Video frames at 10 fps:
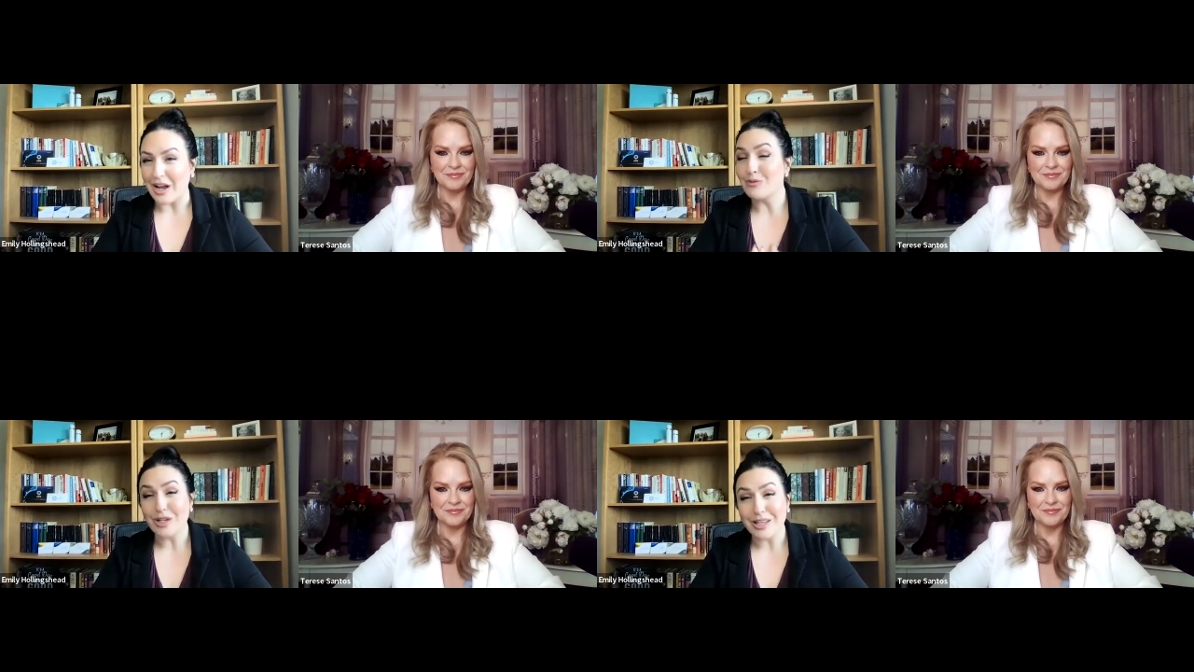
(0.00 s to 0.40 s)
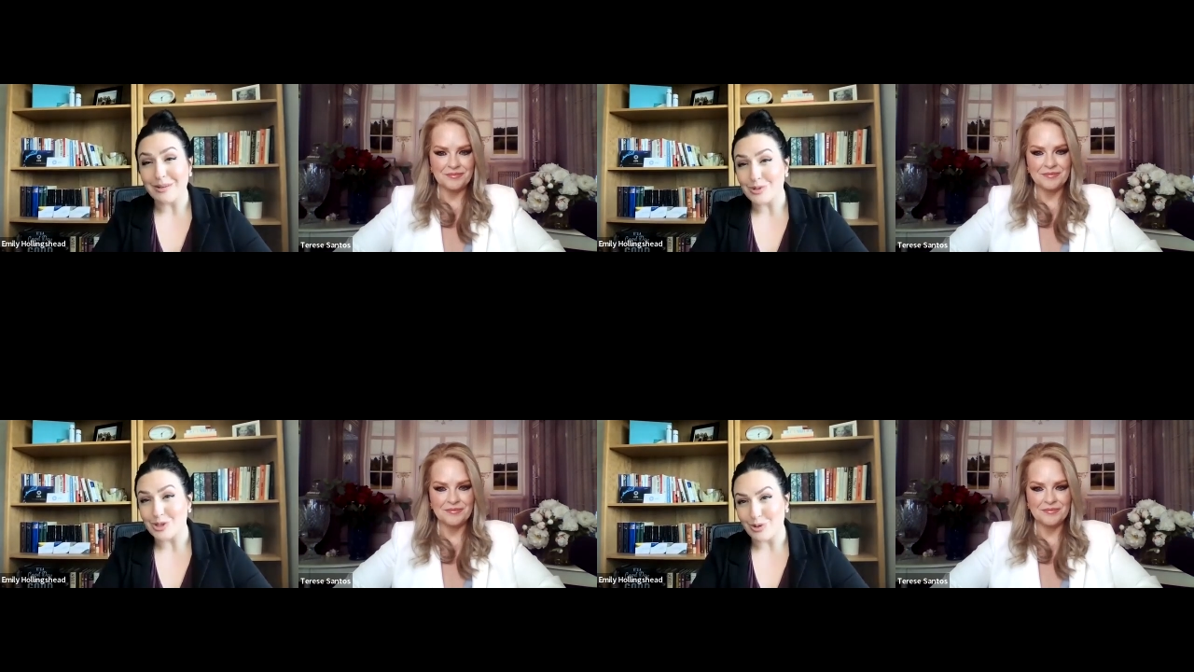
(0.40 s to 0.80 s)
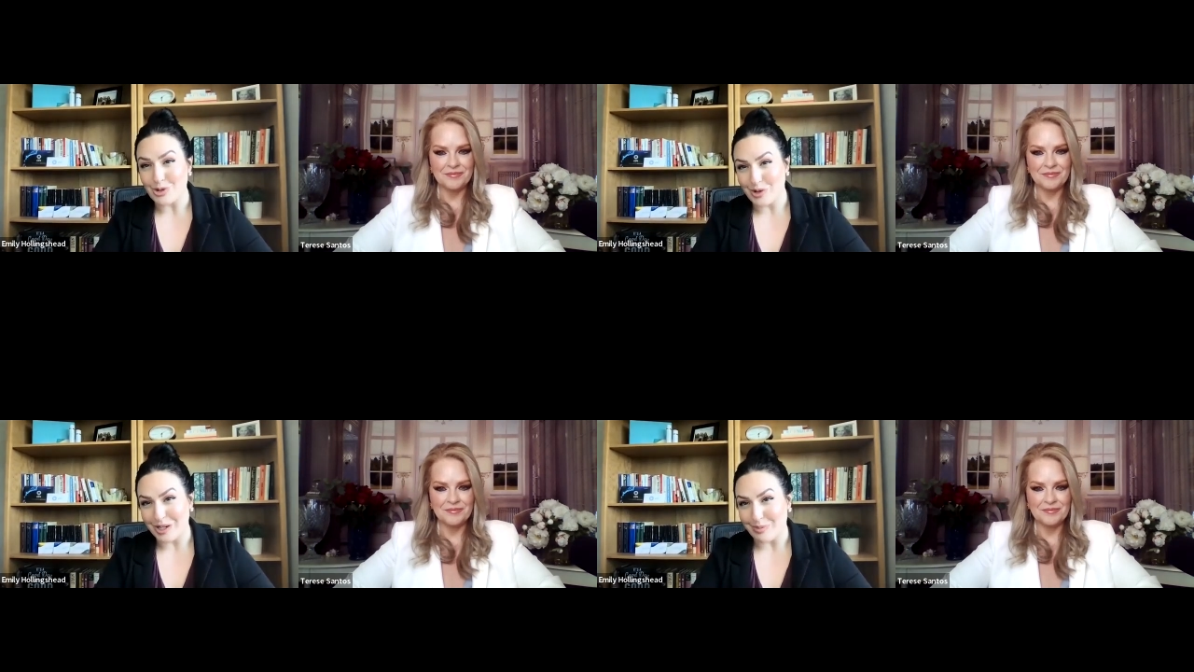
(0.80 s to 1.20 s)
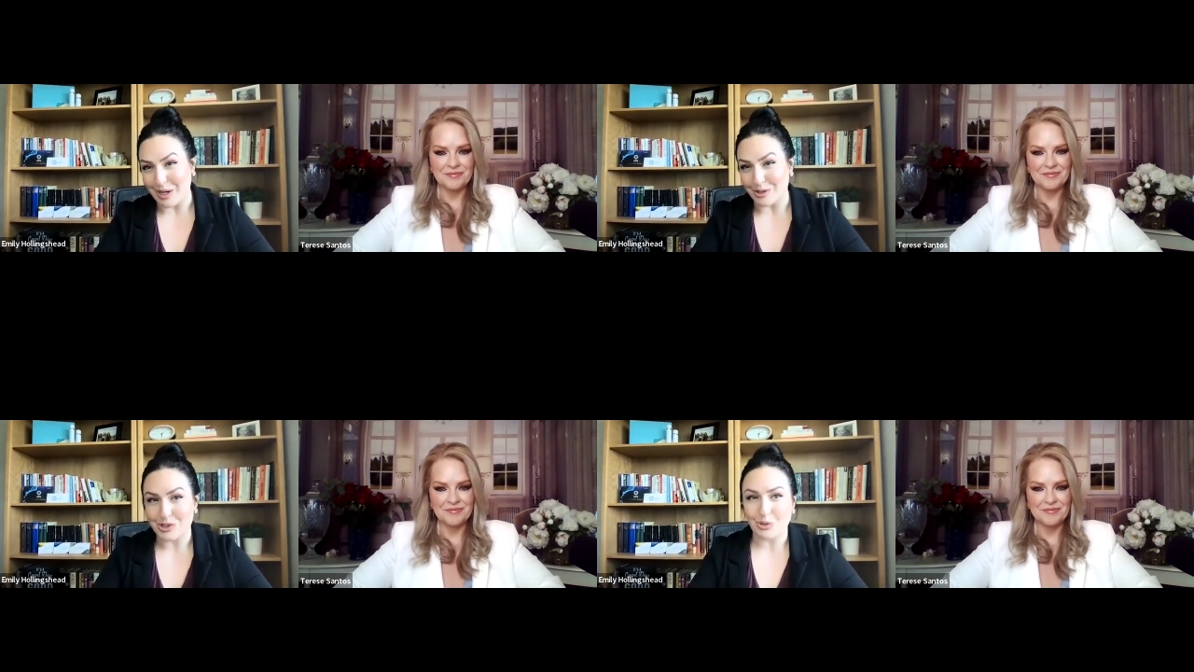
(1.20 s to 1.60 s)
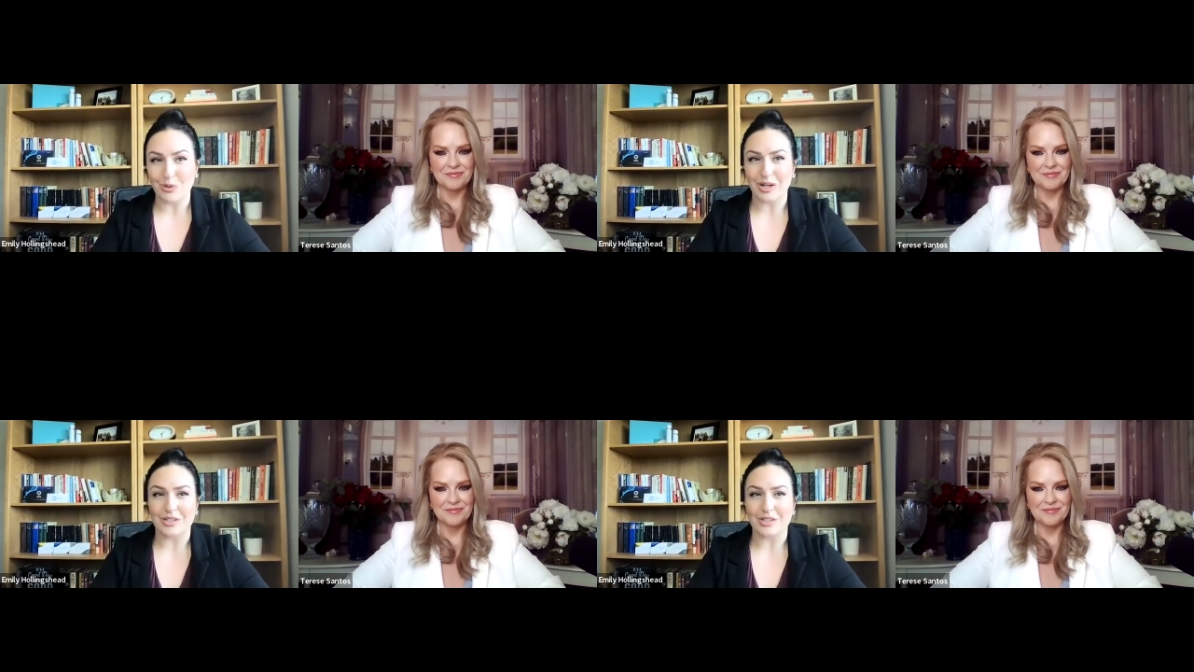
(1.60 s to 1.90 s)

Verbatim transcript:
Speaker 1: I really am so intrigued by your story.